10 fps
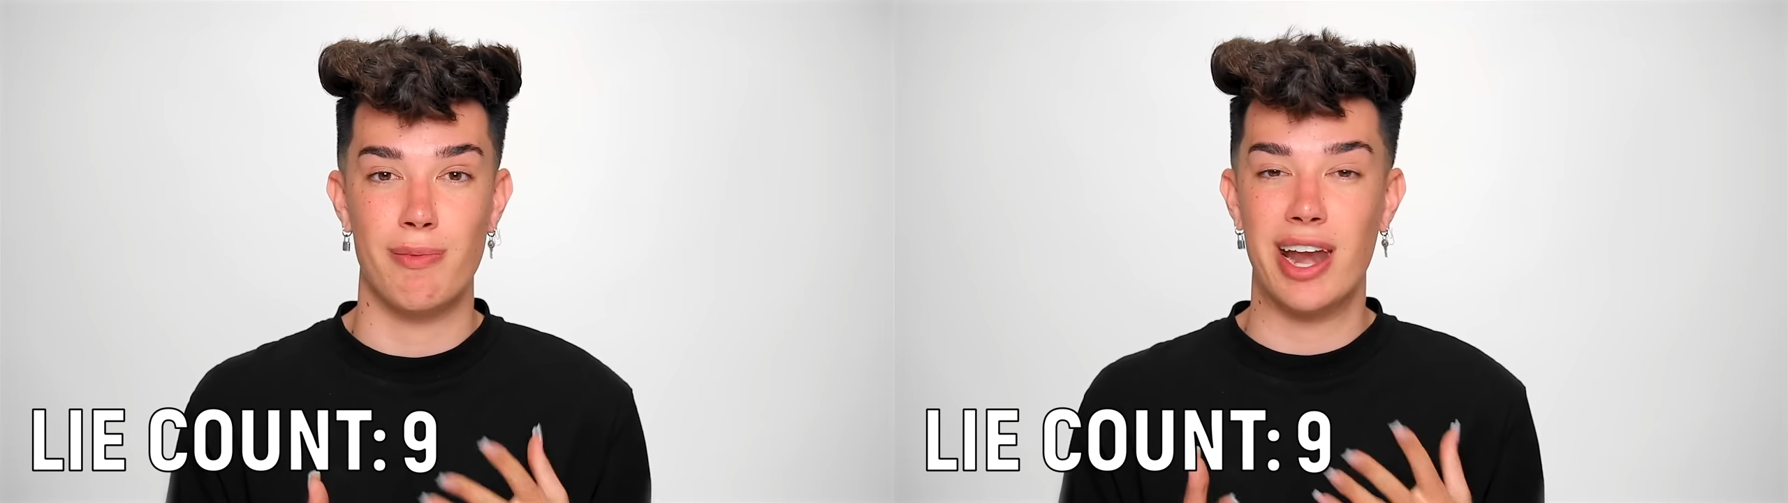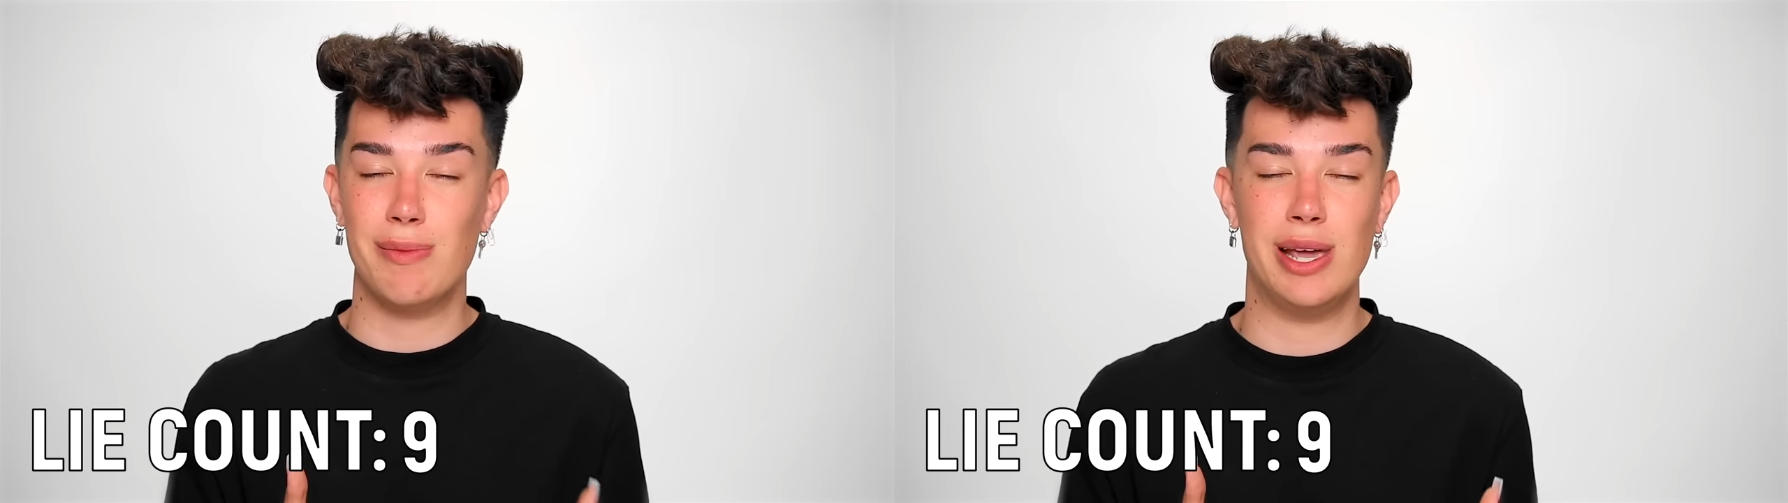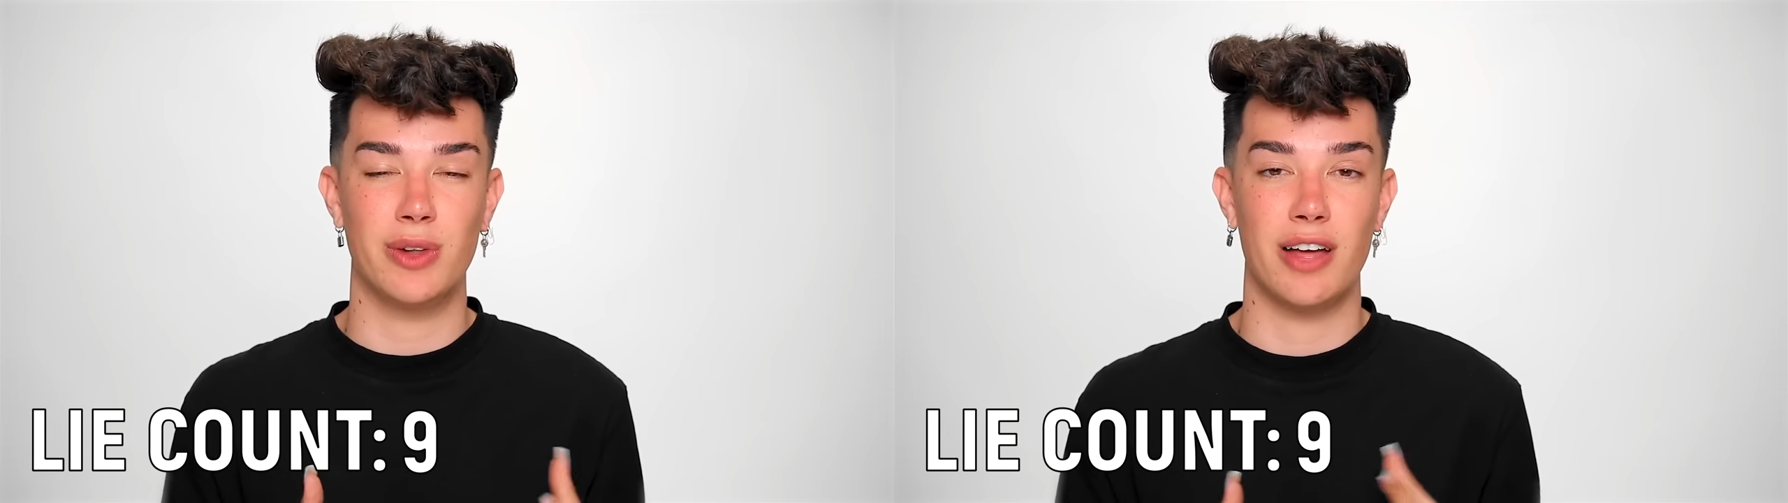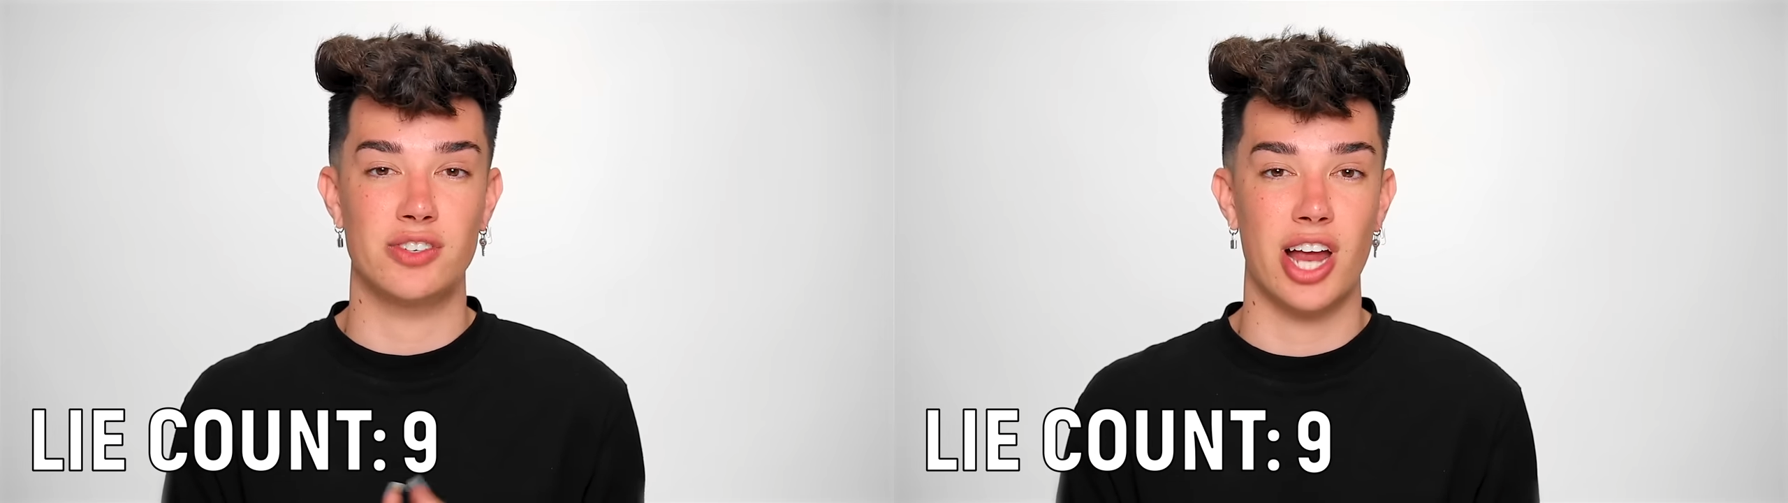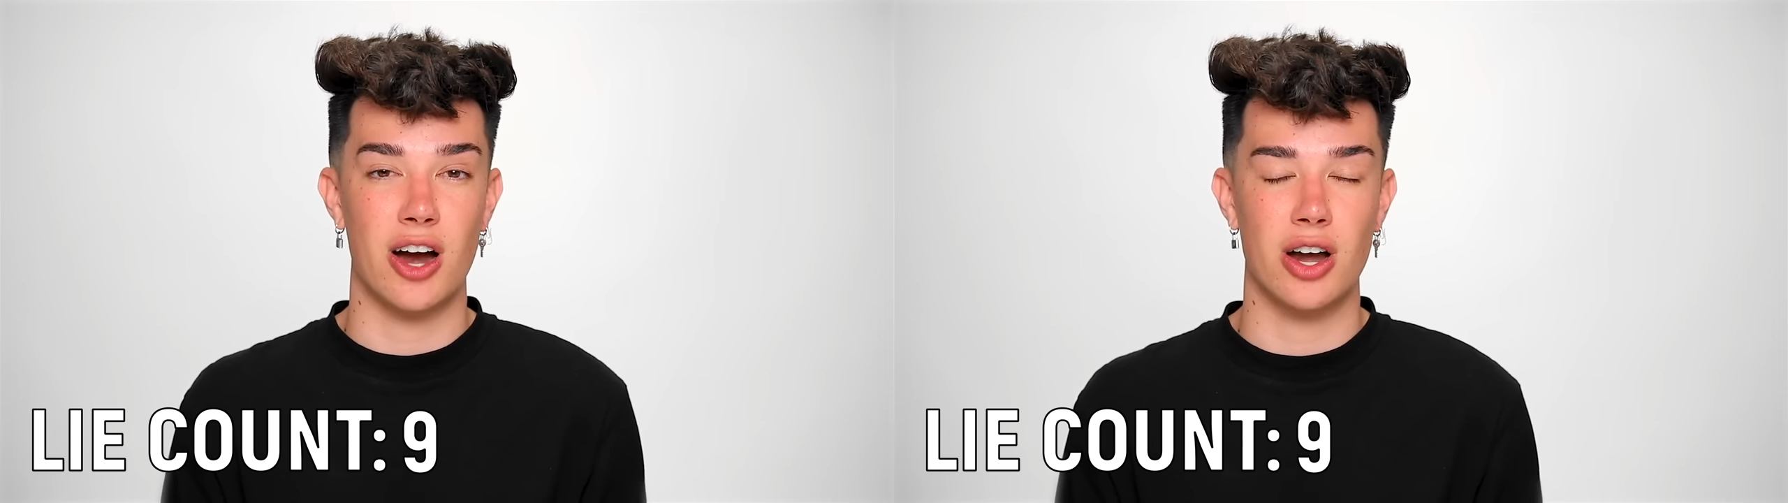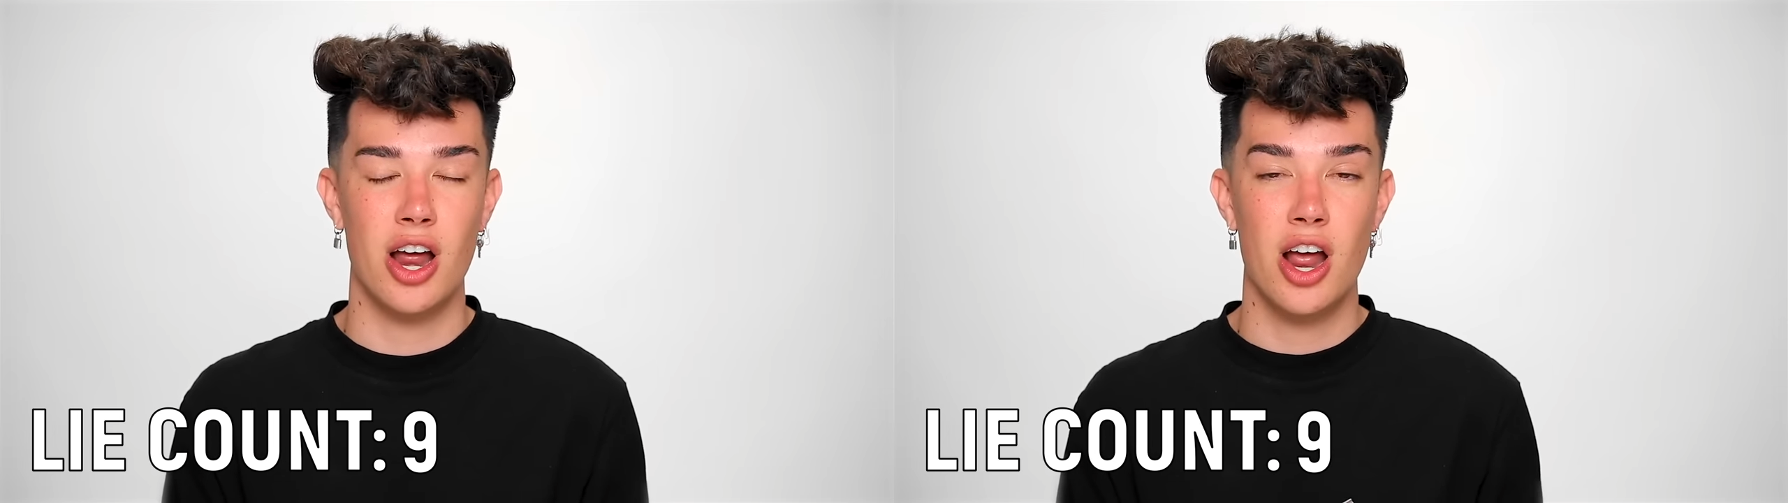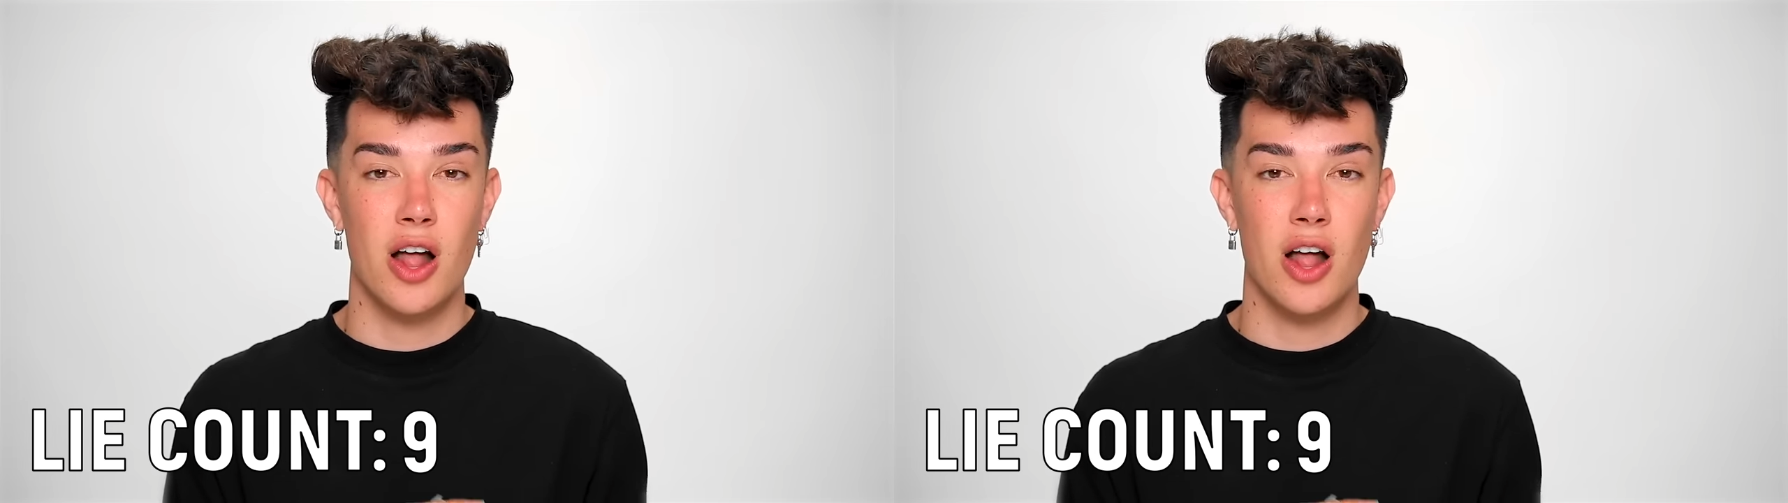and many people have shared